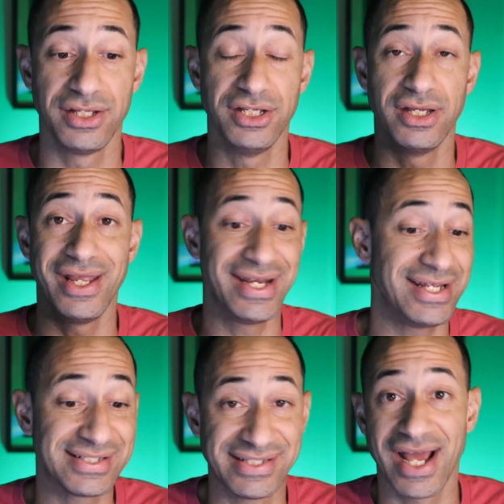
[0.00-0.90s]
it
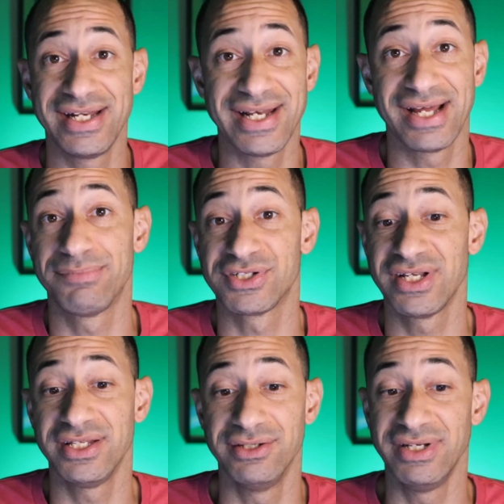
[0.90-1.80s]
is 99%
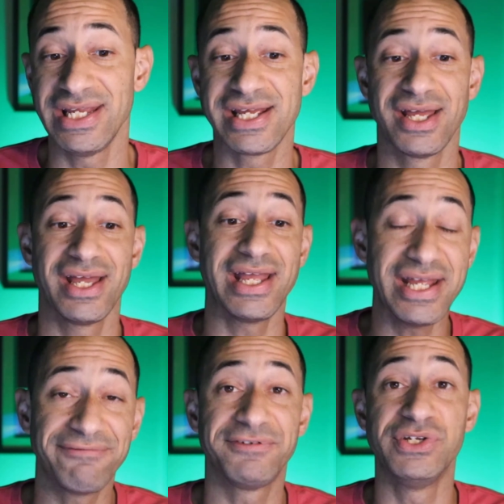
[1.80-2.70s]
unique
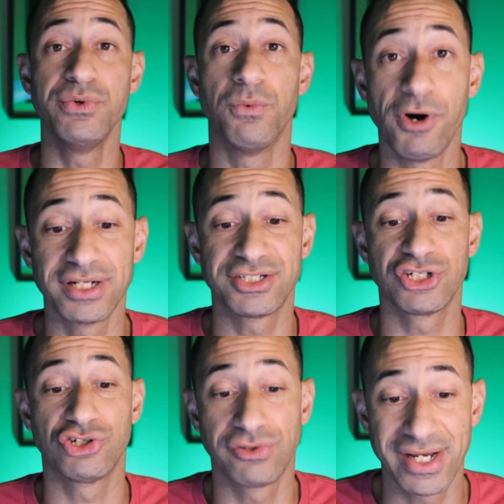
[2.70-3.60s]
if you want to
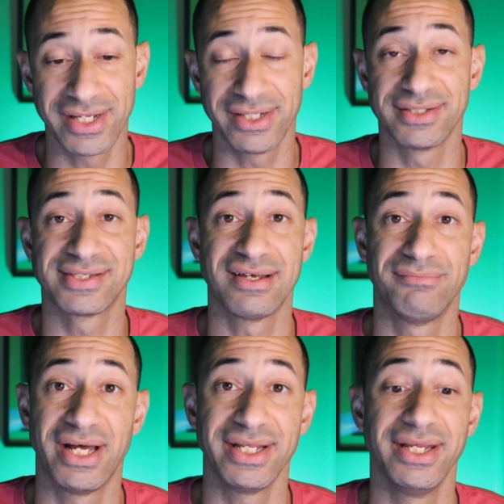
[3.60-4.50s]
credit
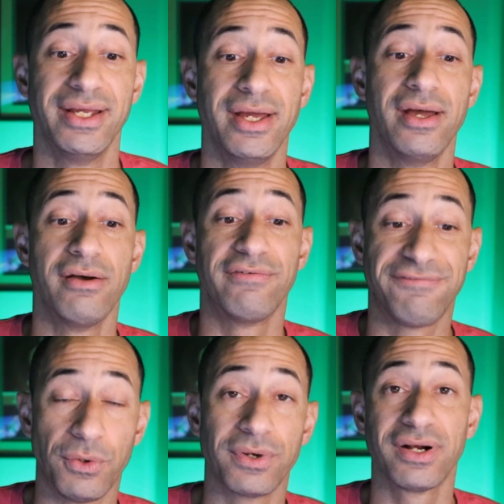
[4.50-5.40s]
somebody
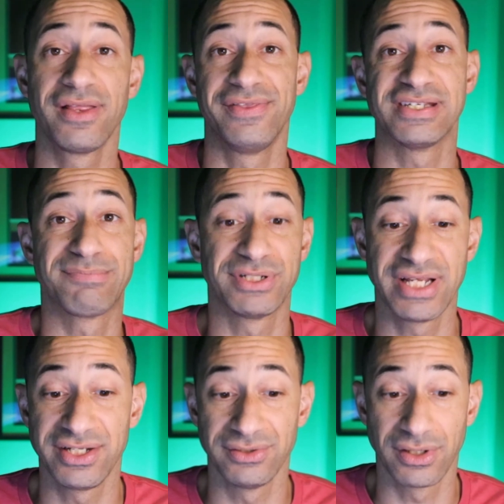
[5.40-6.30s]
for this
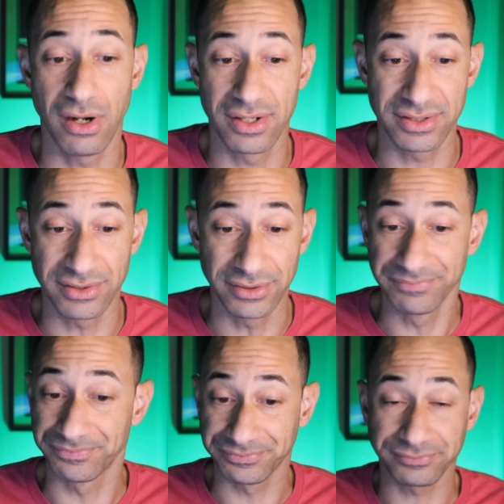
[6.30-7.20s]
particular article.
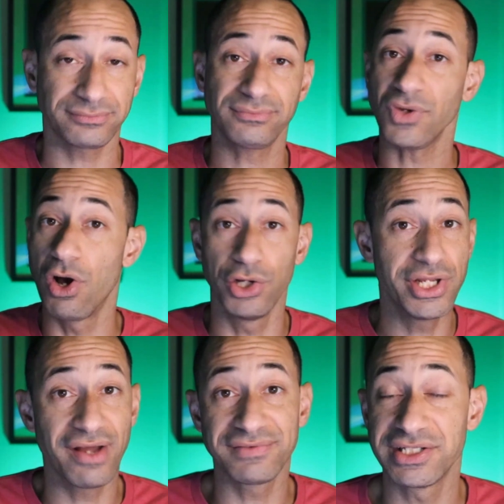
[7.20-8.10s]
All you
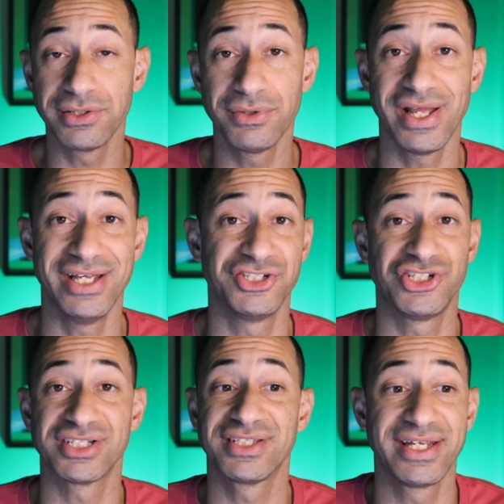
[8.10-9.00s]
have to do is
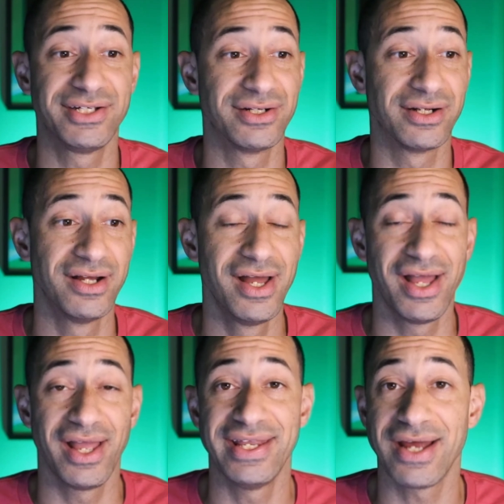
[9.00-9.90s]
just like you're
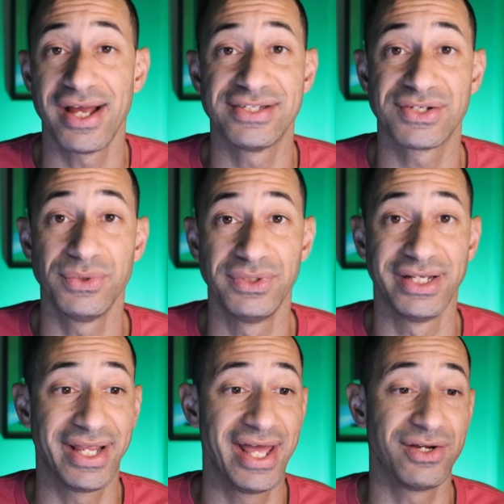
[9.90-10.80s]
in high school
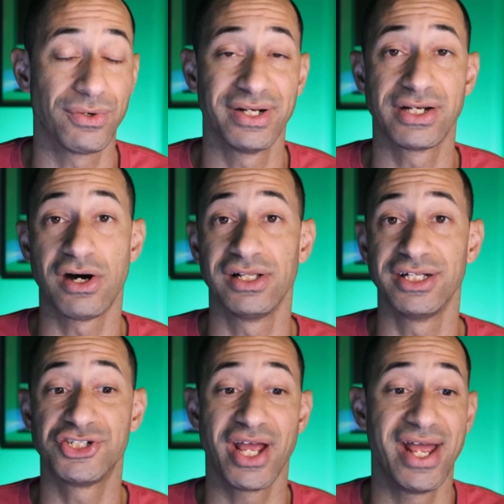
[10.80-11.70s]
again or in
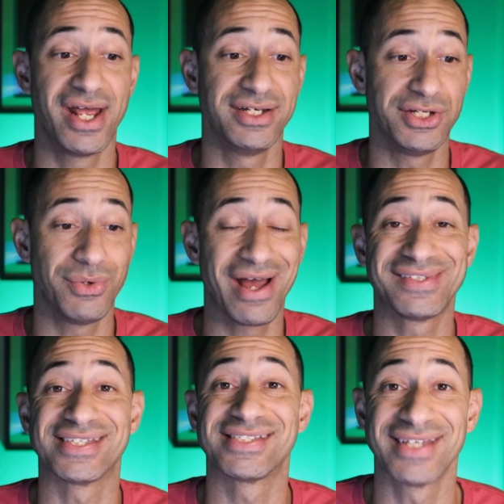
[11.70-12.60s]
college, and you have to
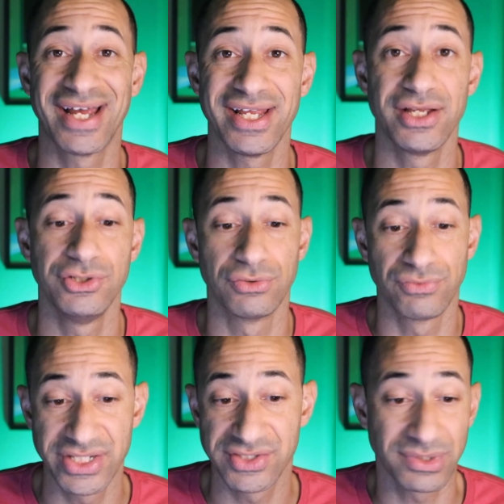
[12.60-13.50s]
cite your
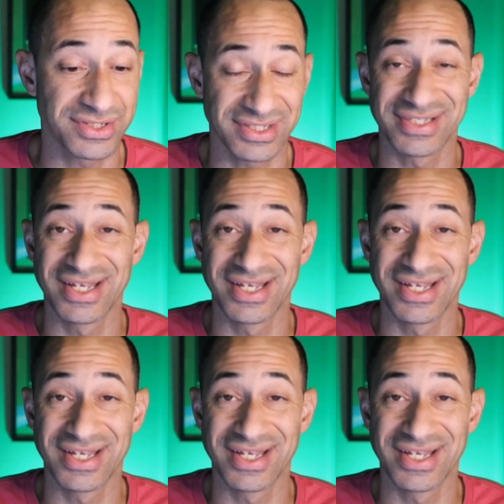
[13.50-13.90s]
resources.